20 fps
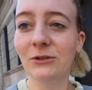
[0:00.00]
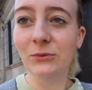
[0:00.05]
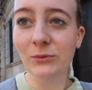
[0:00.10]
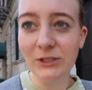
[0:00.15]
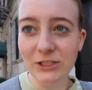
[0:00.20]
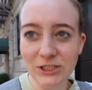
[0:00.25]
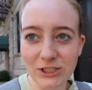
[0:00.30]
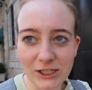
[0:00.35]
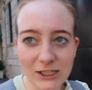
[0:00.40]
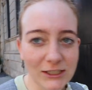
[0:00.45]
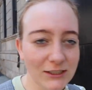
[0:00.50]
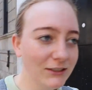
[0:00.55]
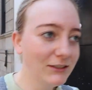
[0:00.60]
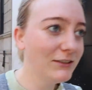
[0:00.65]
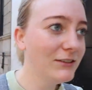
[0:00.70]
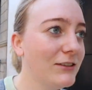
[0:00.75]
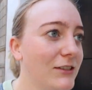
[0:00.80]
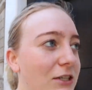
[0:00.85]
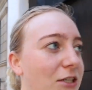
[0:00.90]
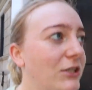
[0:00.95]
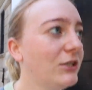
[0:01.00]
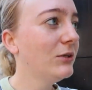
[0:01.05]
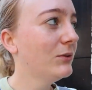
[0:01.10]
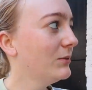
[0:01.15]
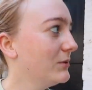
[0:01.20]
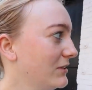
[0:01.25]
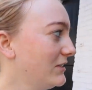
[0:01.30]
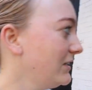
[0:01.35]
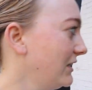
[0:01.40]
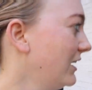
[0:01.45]
which
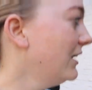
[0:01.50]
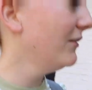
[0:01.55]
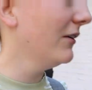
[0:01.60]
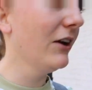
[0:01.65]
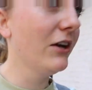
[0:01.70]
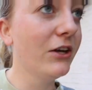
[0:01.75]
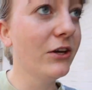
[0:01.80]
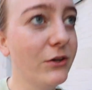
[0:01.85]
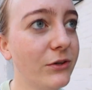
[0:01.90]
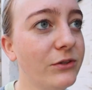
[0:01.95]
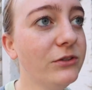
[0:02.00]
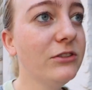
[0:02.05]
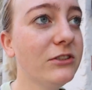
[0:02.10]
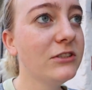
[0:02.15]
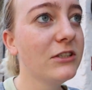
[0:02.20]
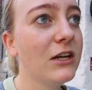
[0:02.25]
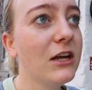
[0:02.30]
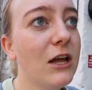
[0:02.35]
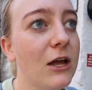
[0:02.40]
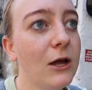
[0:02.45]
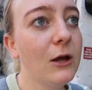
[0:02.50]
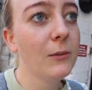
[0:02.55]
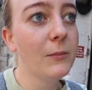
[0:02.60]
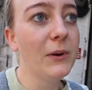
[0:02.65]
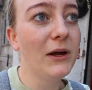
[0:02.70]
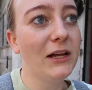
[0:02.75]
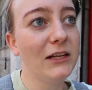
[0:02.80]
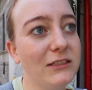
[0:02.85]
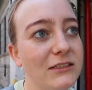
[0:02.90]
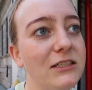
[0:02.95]
we'll see how that goes.
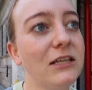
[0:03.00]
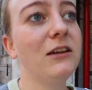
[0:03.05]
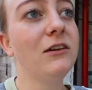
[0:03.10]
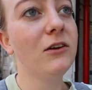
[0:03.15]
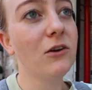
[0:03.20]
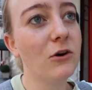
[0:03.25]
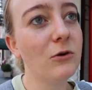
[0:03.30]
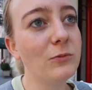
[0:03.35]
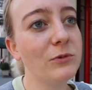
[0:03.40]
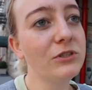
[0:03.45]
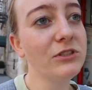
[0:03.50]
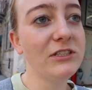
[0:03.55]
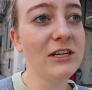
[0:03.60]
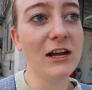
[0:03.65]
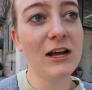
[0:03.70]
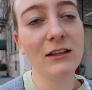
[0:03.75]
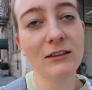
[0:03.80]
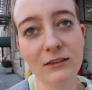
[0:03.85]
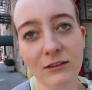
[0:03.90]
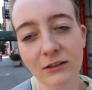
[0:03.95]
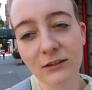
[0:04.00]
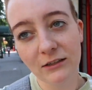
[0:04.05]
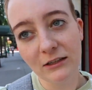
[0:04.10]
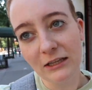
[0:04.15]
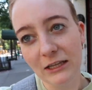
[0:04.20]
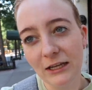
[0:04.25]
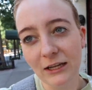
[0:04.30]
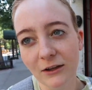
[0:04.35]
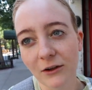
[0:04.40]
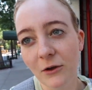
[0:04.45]
But almost at
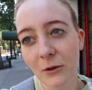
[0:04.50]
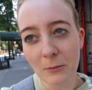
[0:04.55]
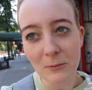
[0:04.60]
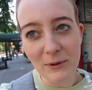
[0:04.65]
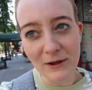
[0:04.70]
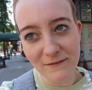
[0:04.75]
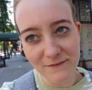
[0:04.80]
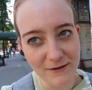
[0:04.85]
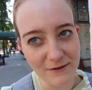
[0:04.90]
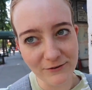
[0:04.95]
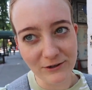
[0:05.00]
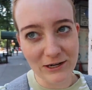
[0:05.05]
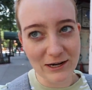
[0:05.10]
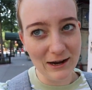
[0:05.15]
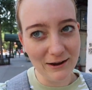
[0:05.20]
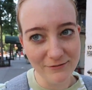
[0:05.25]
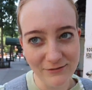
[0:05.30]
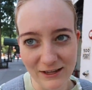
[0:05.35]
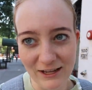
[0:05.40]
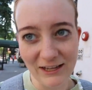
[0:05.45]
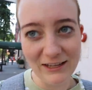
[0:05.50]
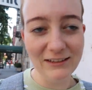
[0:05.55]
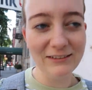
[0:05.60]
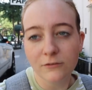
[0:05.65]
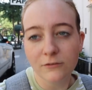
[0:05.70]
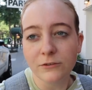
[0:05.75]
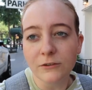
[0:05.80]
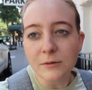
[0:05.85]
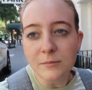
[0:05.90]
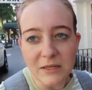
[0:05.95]
literally my favorite cafe.
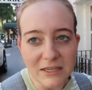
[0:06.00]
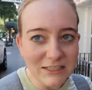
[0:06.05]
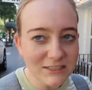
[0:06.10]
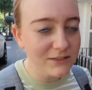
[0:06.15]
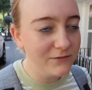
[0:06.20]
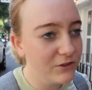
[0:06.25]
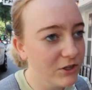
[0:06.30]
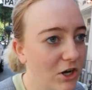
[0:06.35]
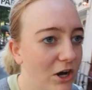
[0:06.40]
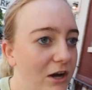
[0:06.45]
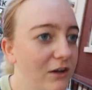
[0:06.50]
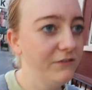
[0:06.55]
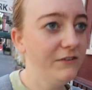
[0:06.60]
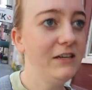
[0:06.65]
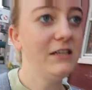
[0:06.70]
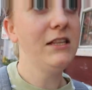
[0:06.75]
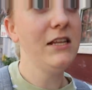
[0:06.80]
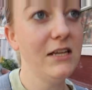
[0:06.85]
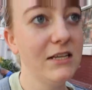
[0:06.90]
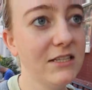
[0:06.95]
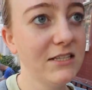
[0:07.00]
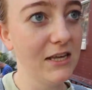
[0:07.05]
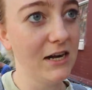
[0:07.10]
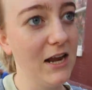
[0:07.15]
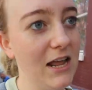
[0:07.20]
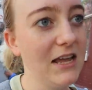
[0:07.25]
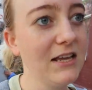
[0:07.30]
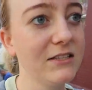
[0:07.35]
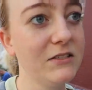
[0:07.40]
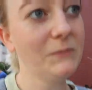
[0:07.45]
For a mix of the coffee and the
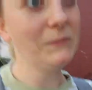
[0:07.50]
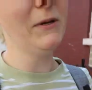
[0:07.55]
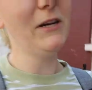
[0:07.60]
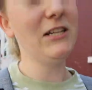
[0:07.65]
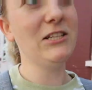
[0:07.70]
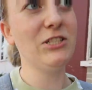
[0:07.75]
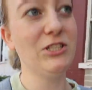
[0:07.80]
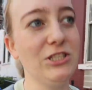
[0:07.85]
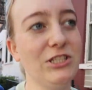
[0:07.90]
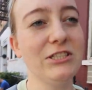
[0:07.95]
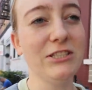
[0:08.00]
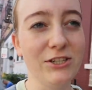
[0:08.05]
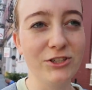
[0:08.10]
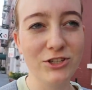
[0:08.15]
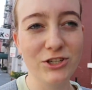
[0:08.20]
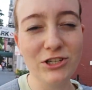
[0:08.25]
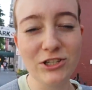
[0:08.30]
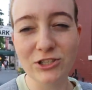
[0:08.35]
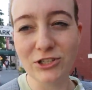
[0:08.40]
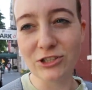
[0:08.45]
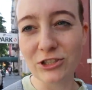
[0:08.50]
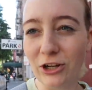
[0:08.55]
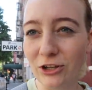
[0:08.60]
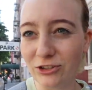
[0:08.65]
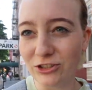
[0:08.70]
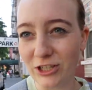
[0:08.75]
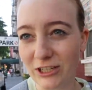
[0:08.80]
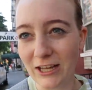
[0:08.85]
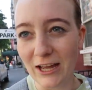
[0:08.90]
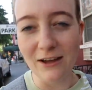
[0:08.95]
aesthetics, but it's just such a
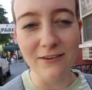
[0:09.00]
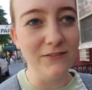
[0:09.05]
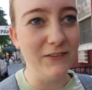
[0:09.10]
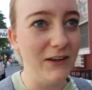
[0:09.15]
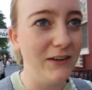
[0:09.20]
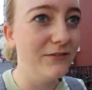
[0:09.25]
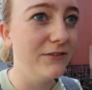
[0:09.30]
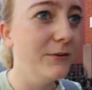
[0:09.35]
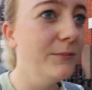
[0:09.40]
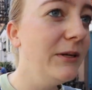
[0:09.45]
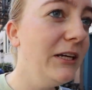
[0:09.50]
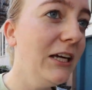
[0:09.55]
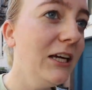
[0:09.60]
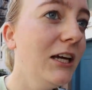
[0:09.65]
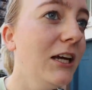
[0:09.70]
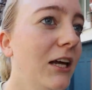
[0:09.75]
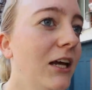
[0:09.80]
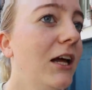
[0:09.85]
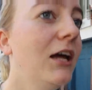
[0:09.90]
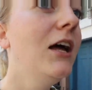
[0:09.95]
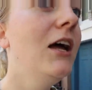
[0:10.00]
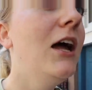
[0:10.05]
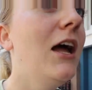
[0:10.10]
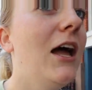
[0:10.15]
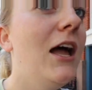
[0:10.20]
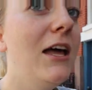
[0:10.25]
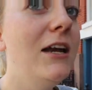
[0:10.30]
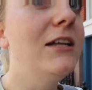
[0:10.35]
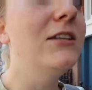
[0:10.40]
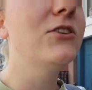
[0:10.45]
nostalgic cafe for me,
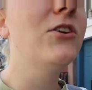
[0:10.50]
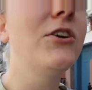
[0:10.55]
and it's